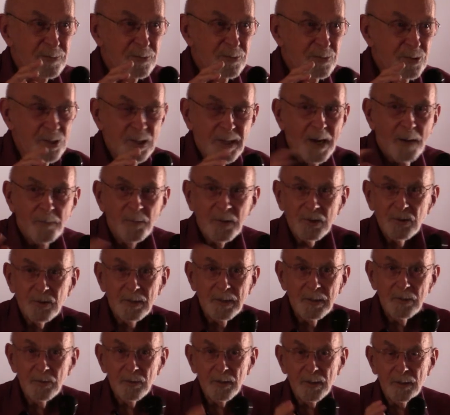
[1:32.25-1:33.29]
geometry
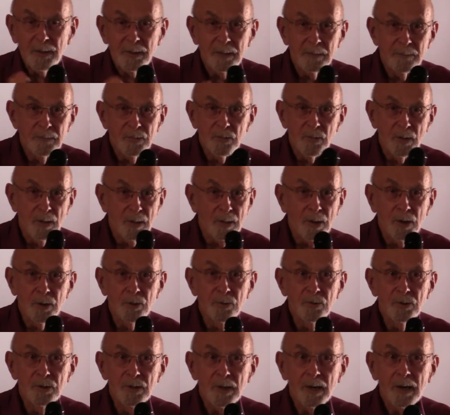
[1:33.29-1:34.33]
you can
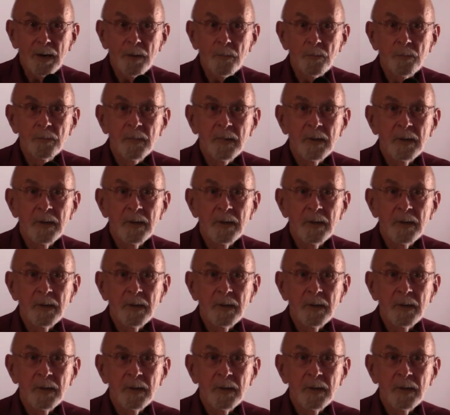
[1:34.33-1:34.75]
kludge up,